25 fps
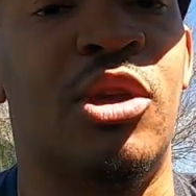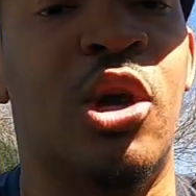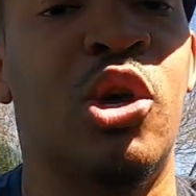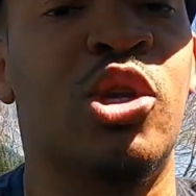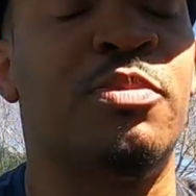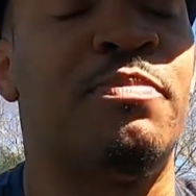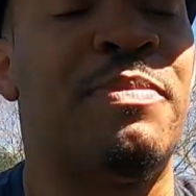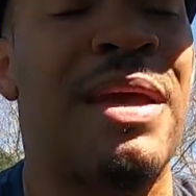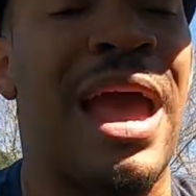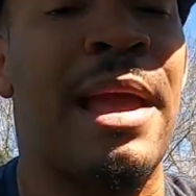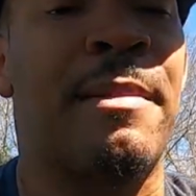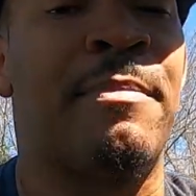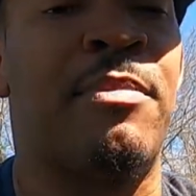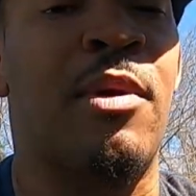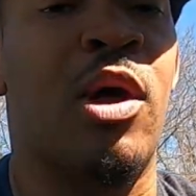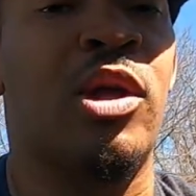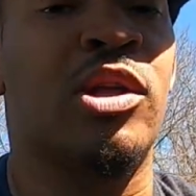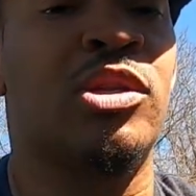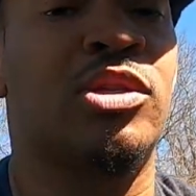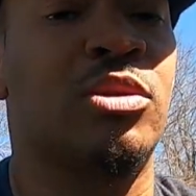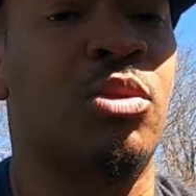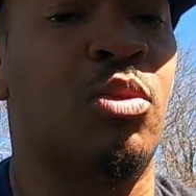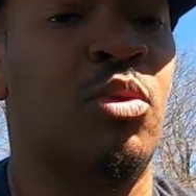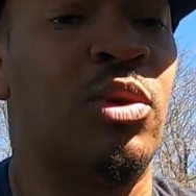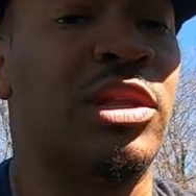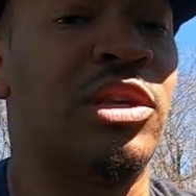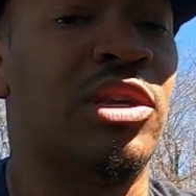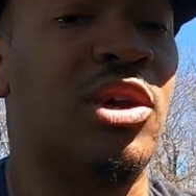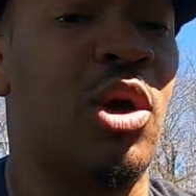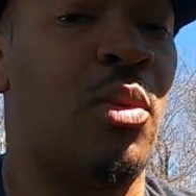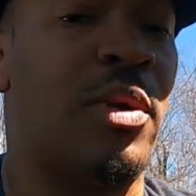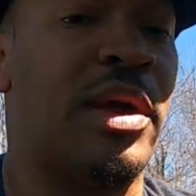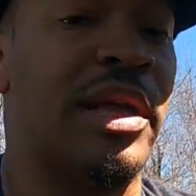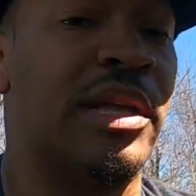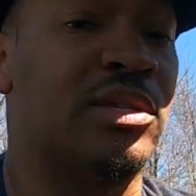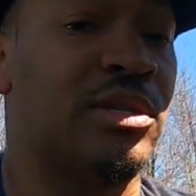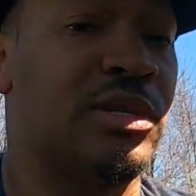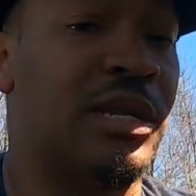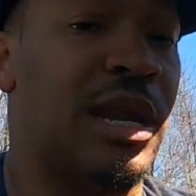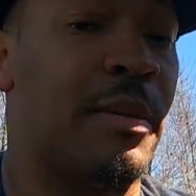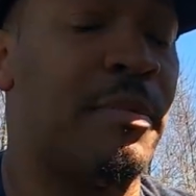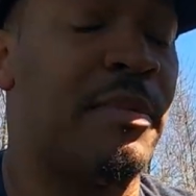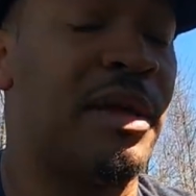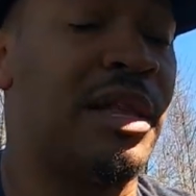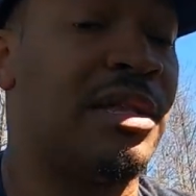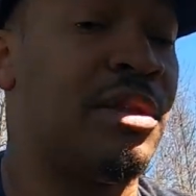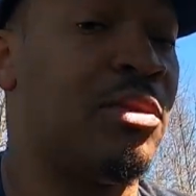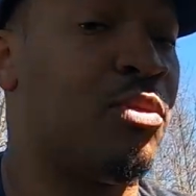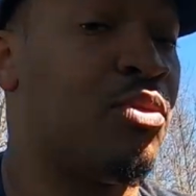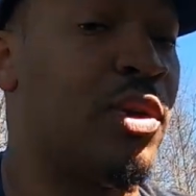those back bolts wouldn't go in. So that
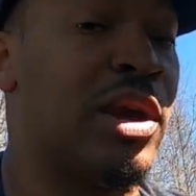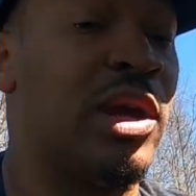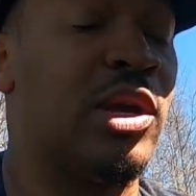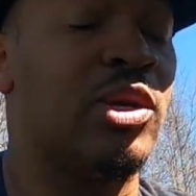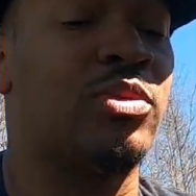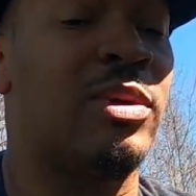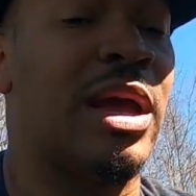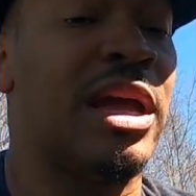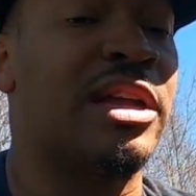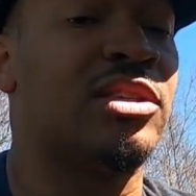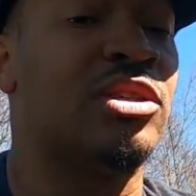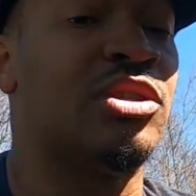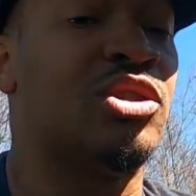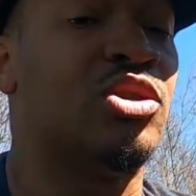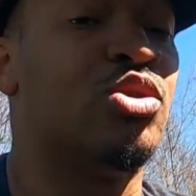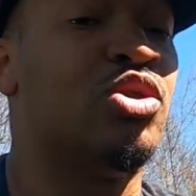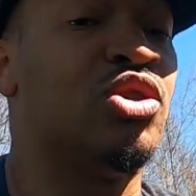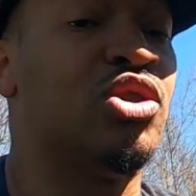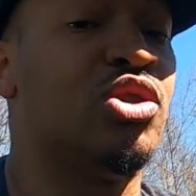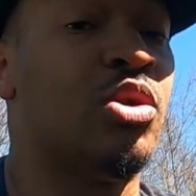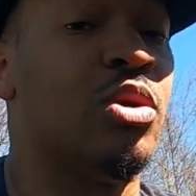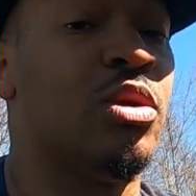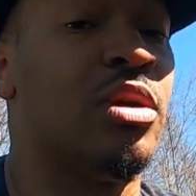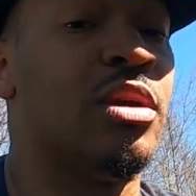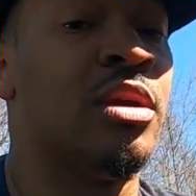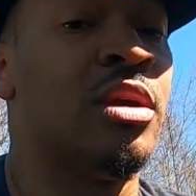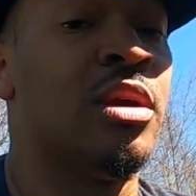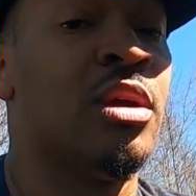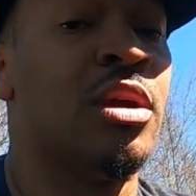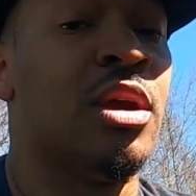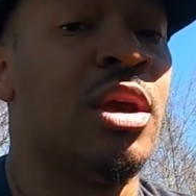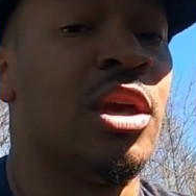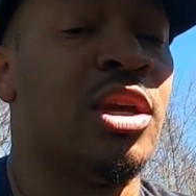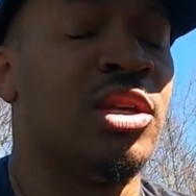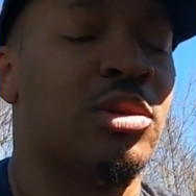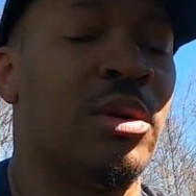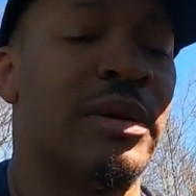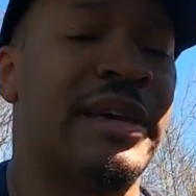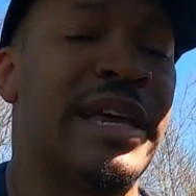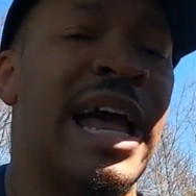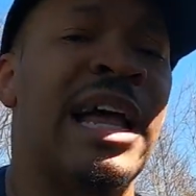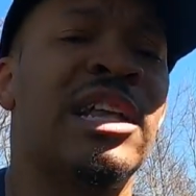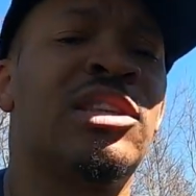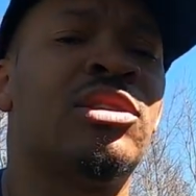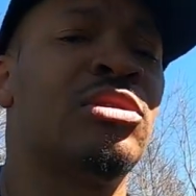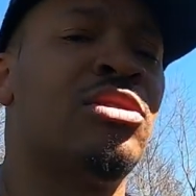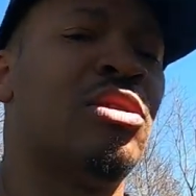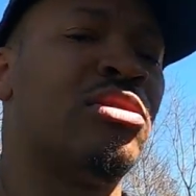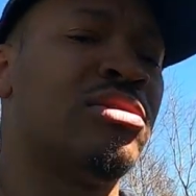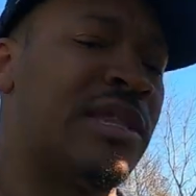meant the rails were actually too short. So I
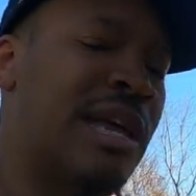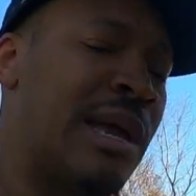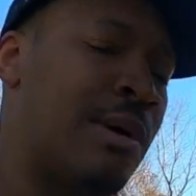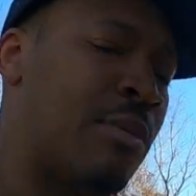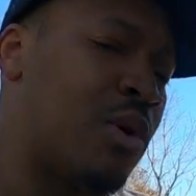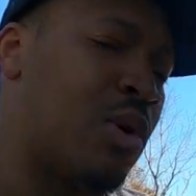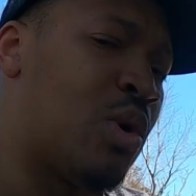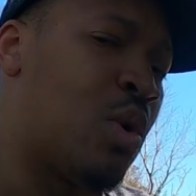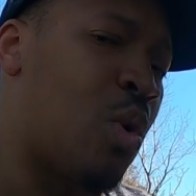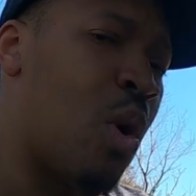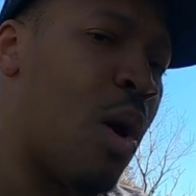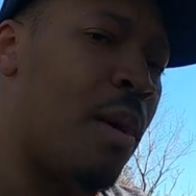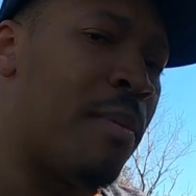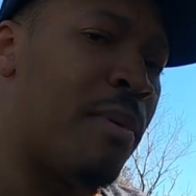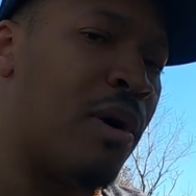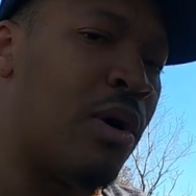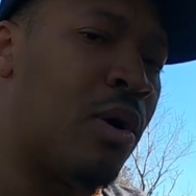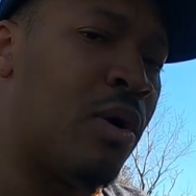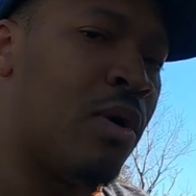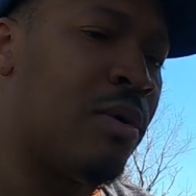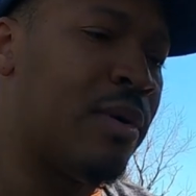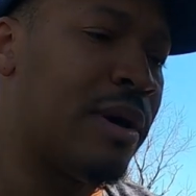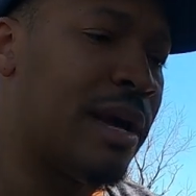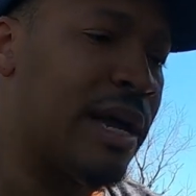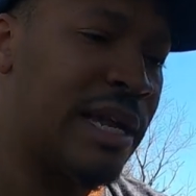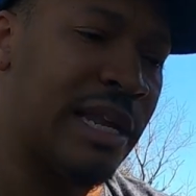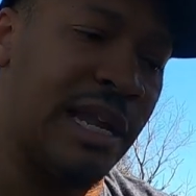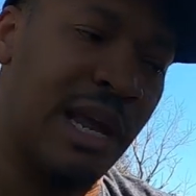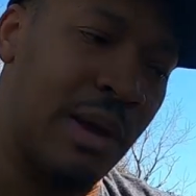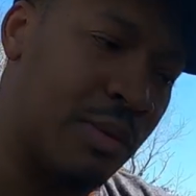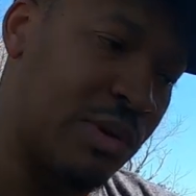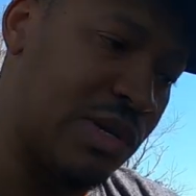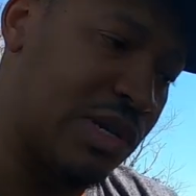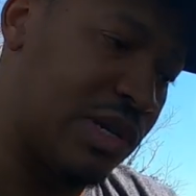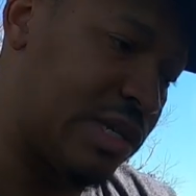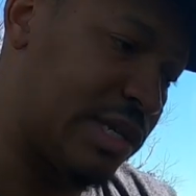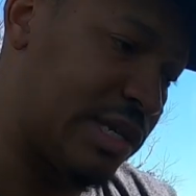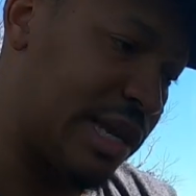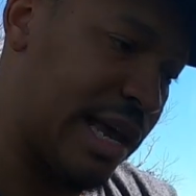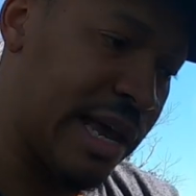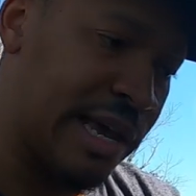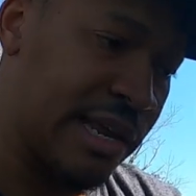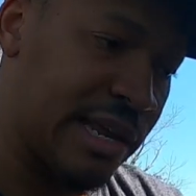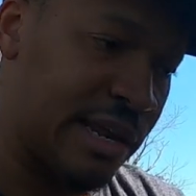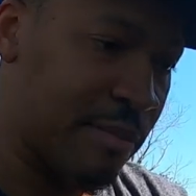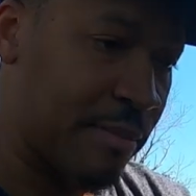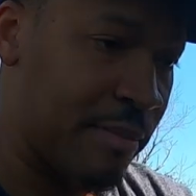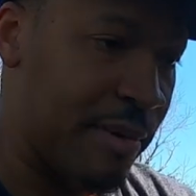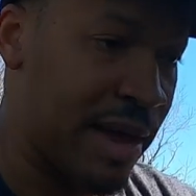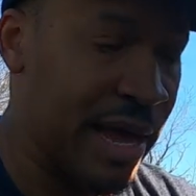got into a little thing with Corbeau and they were just
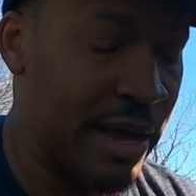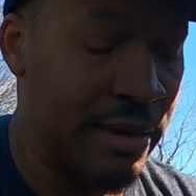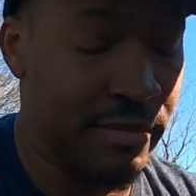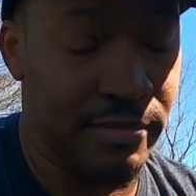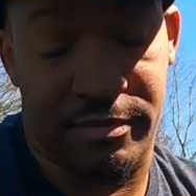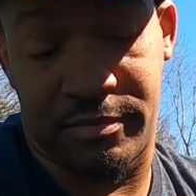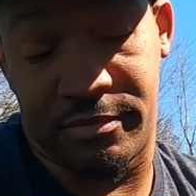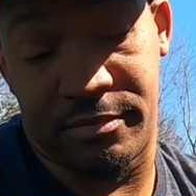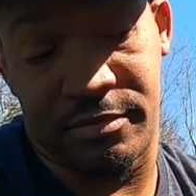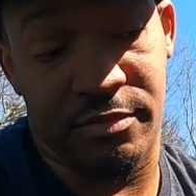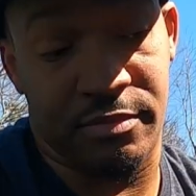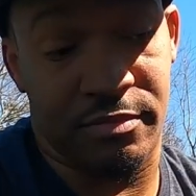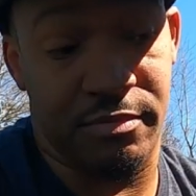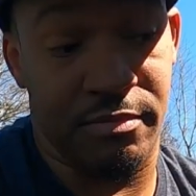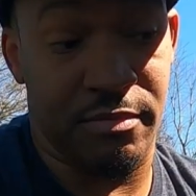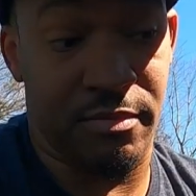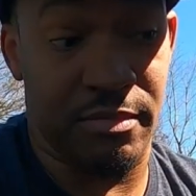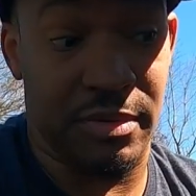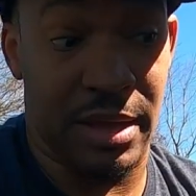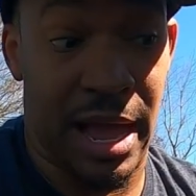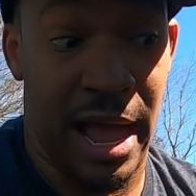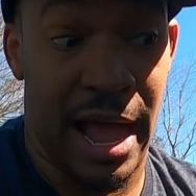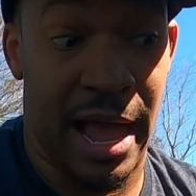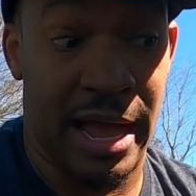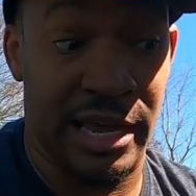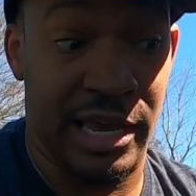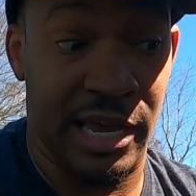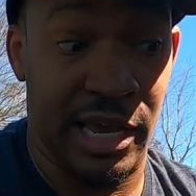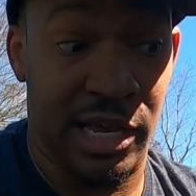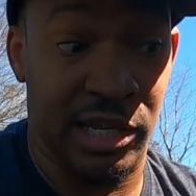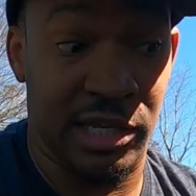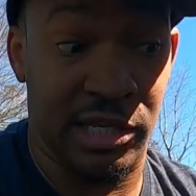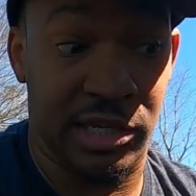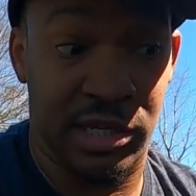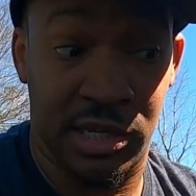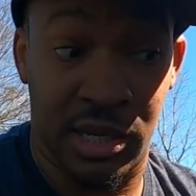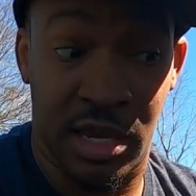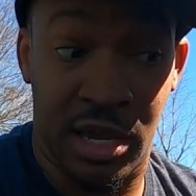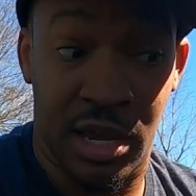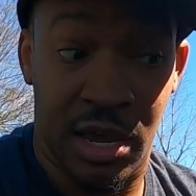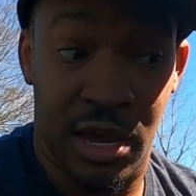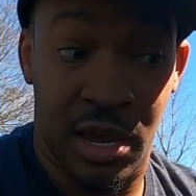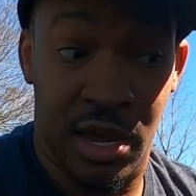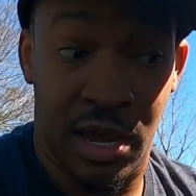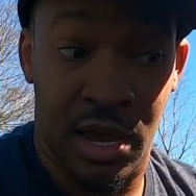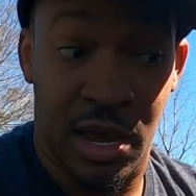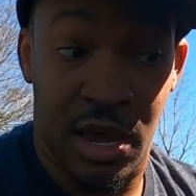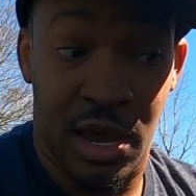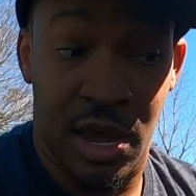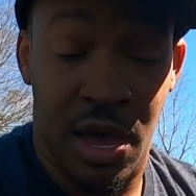saying that Matt, I guess
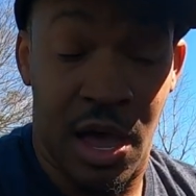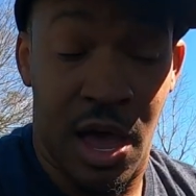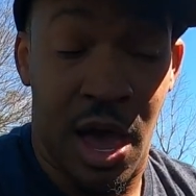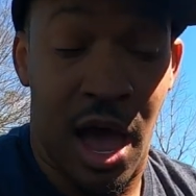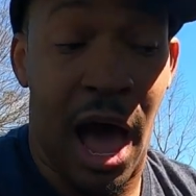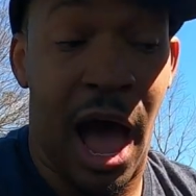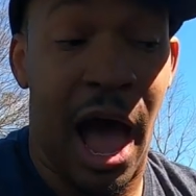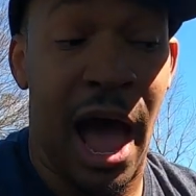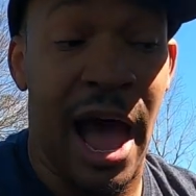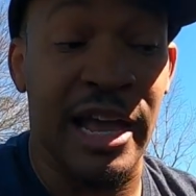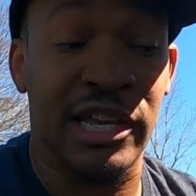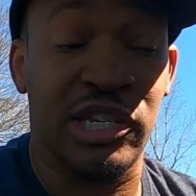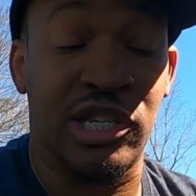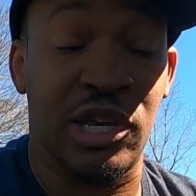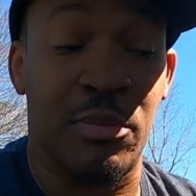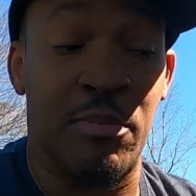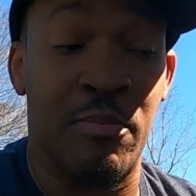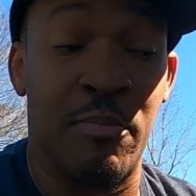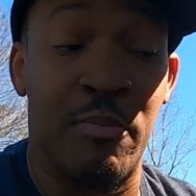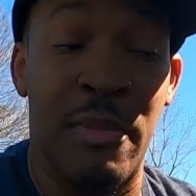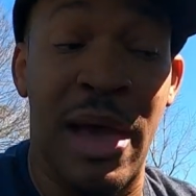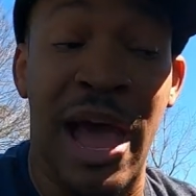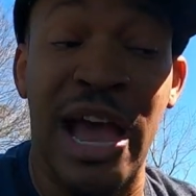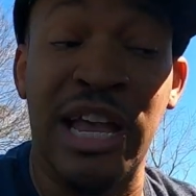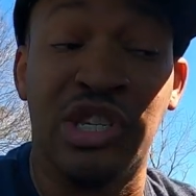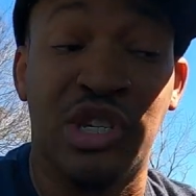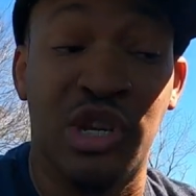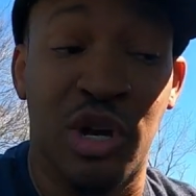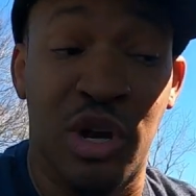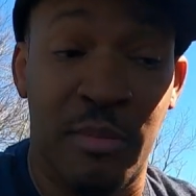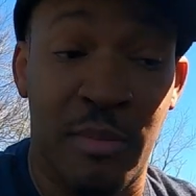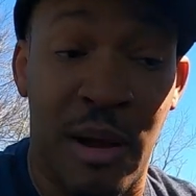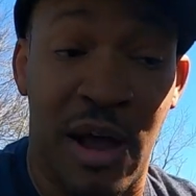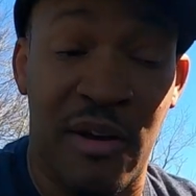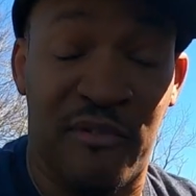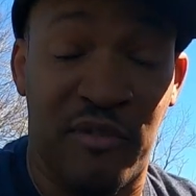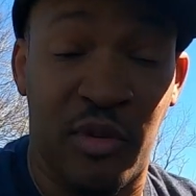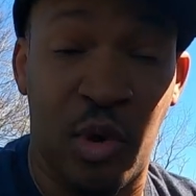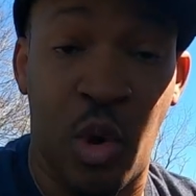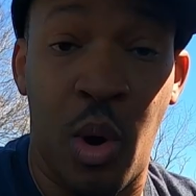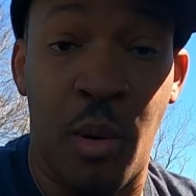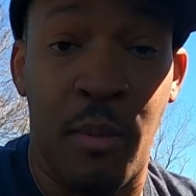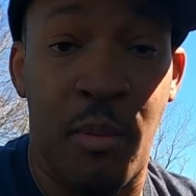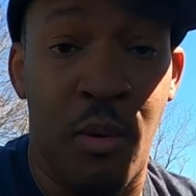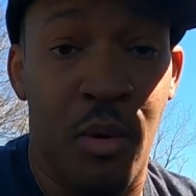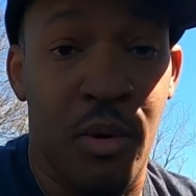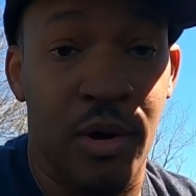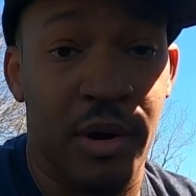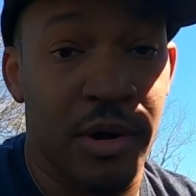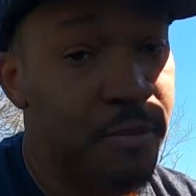I should measure my
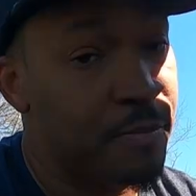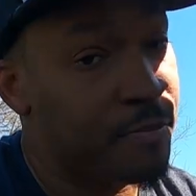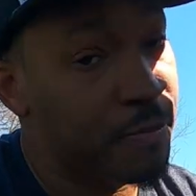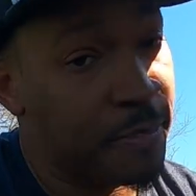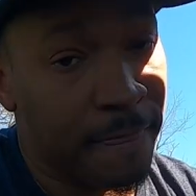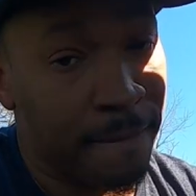floorboard.